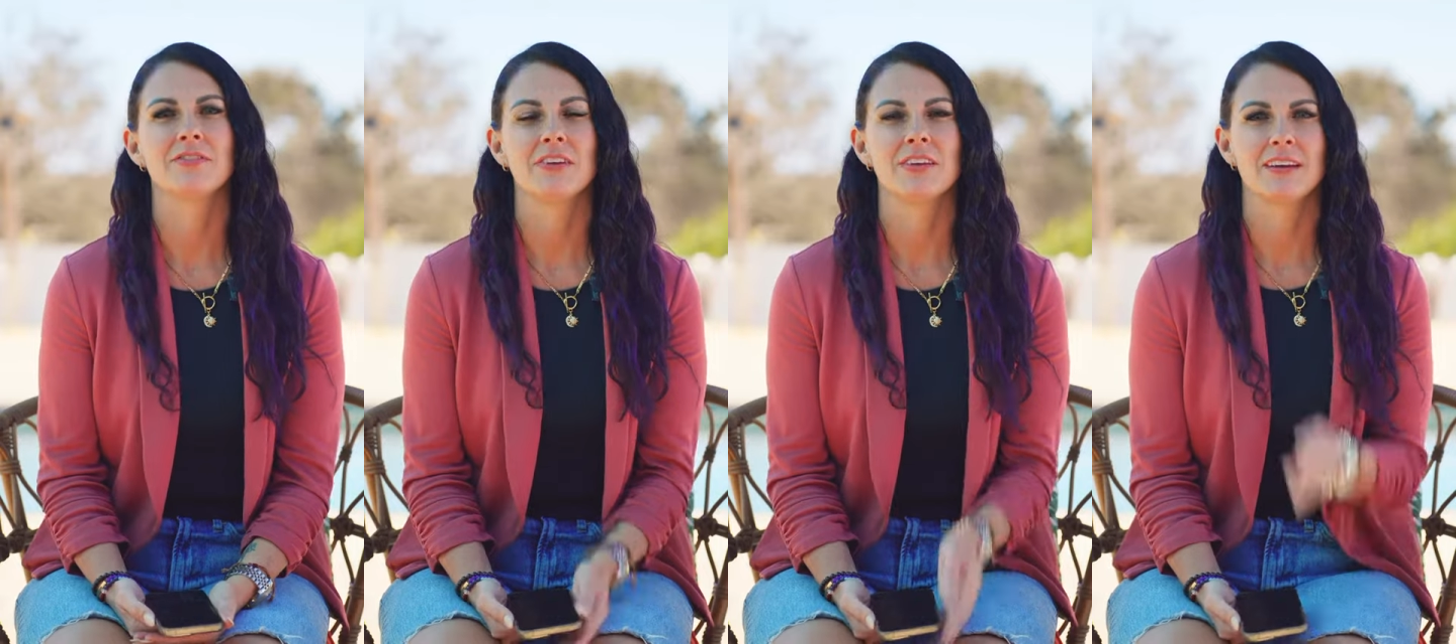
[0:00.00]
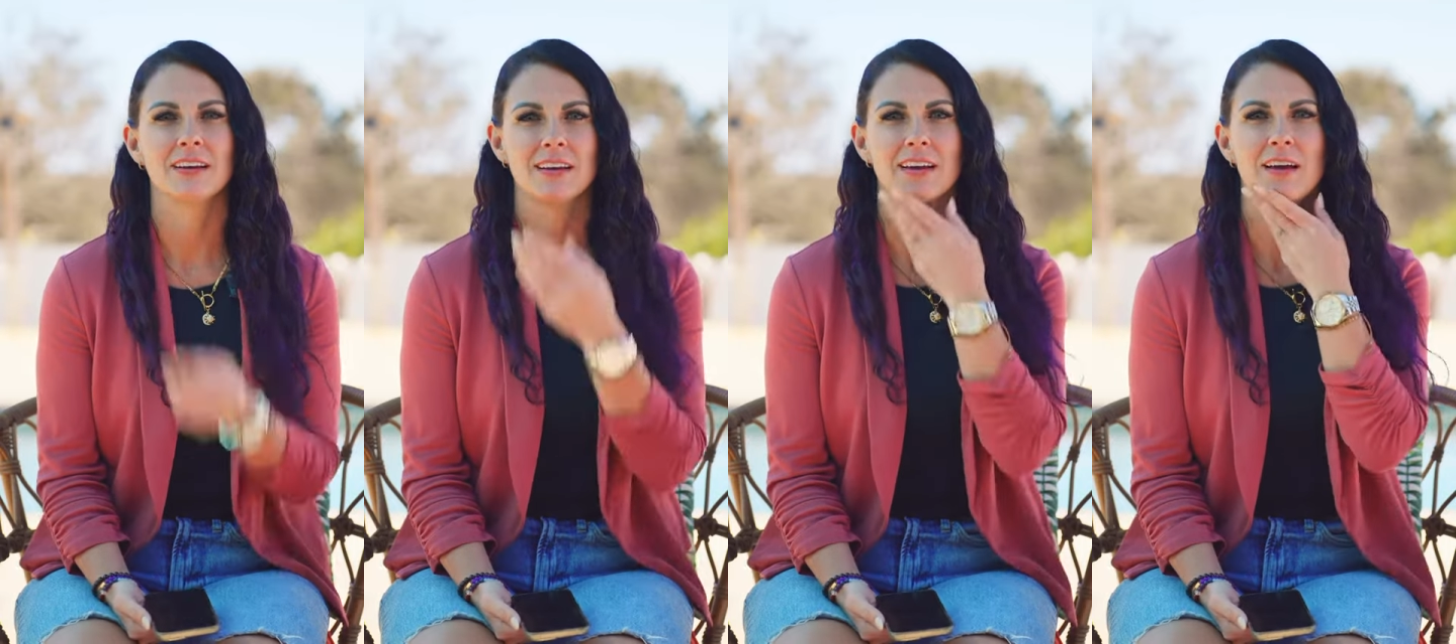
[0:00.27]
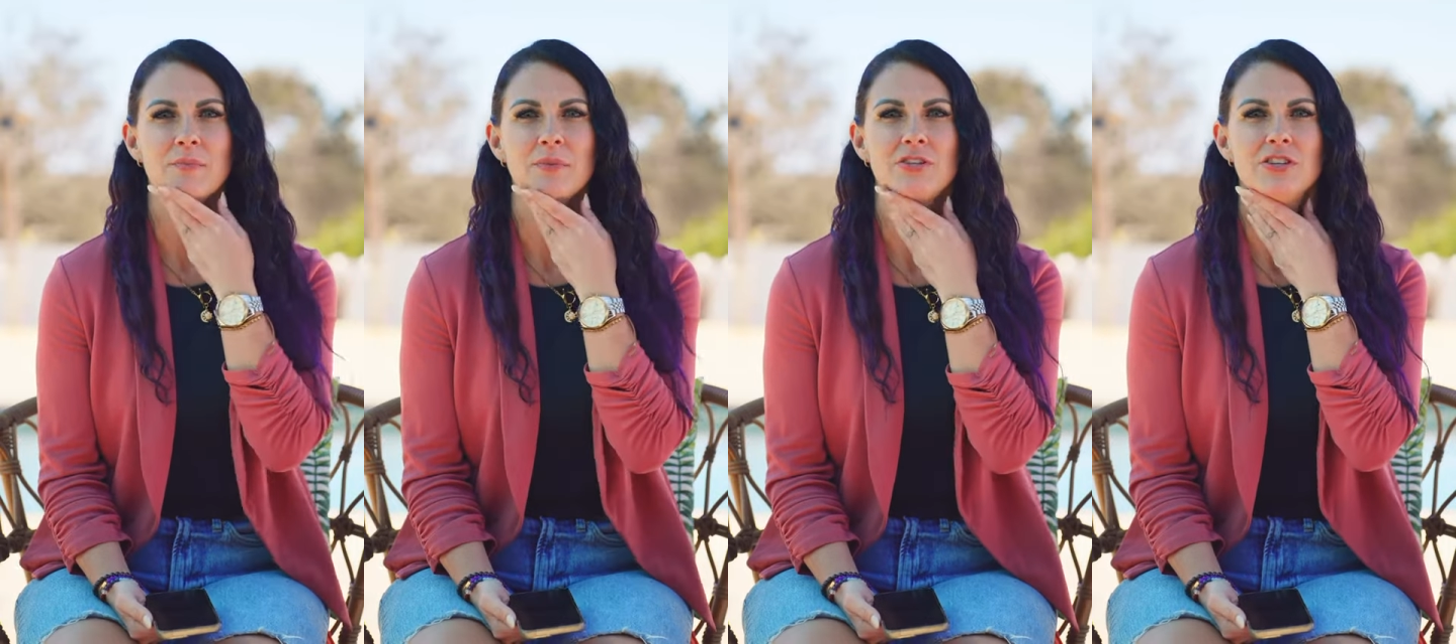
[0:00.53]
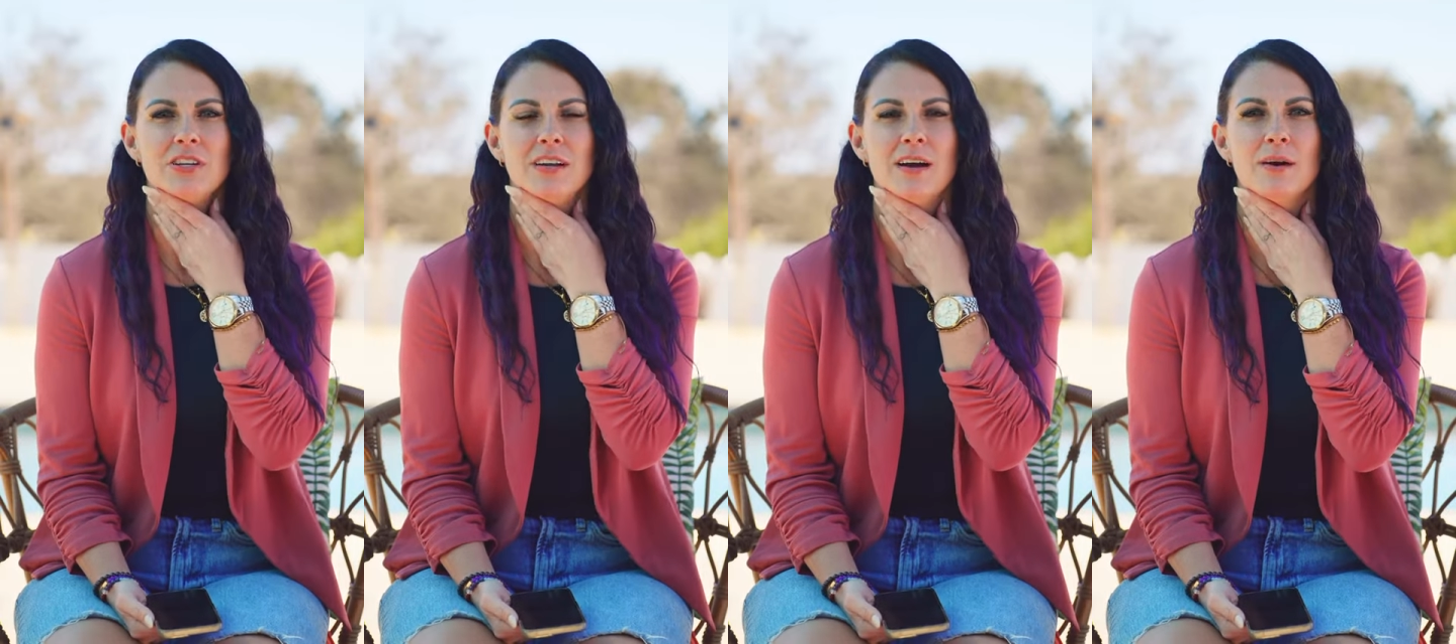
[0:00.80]
feel like I kept my
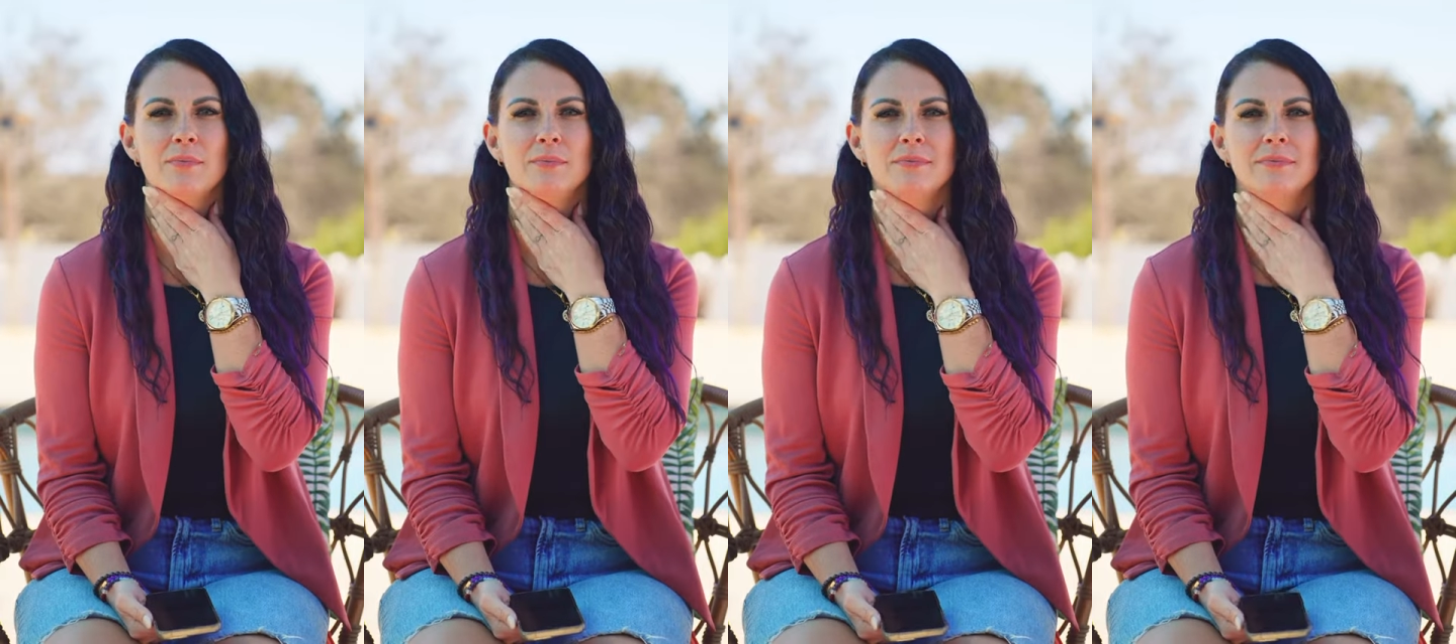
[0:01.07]
chin up.